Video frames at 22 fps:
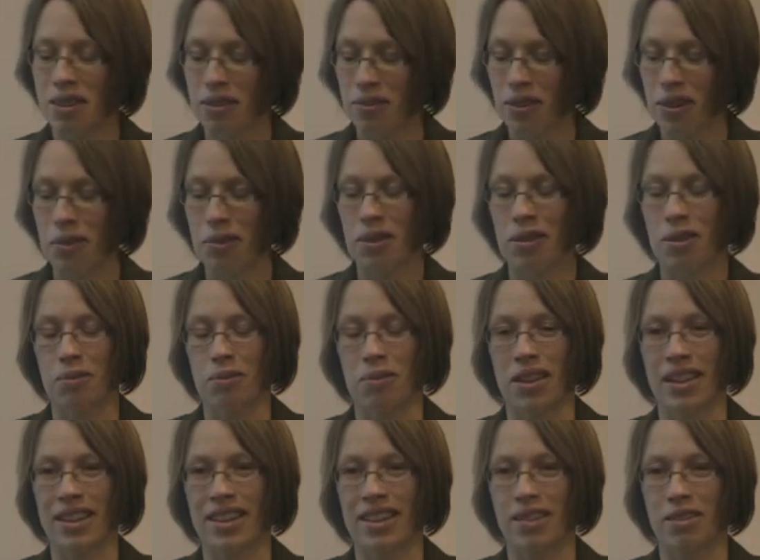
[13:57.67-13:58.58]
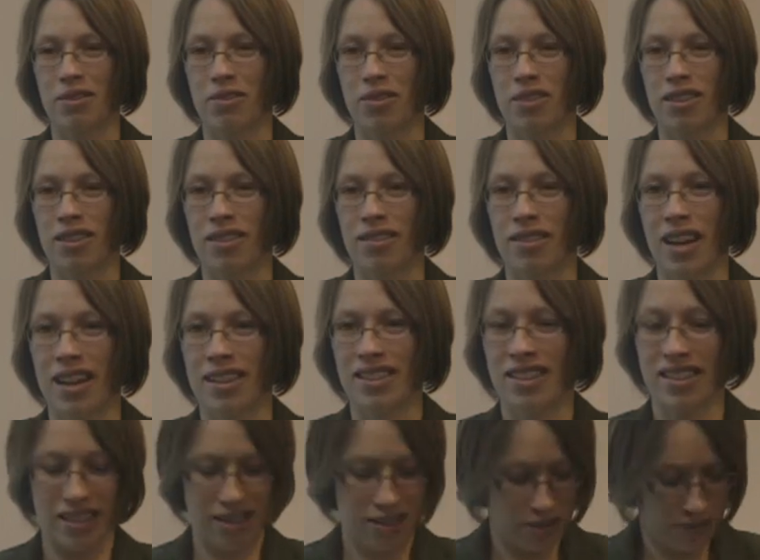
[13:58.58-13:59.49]
You're very welcome. Thank you for
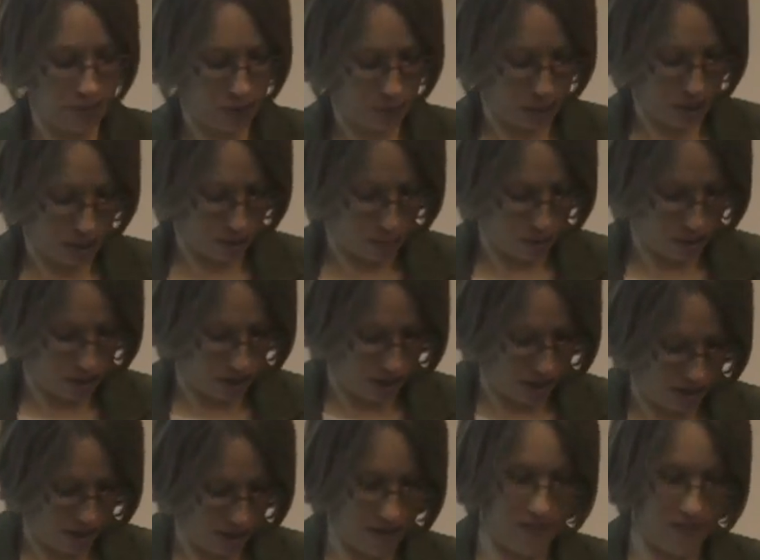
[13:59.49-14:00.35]
asking me to interview me. I appreciate it.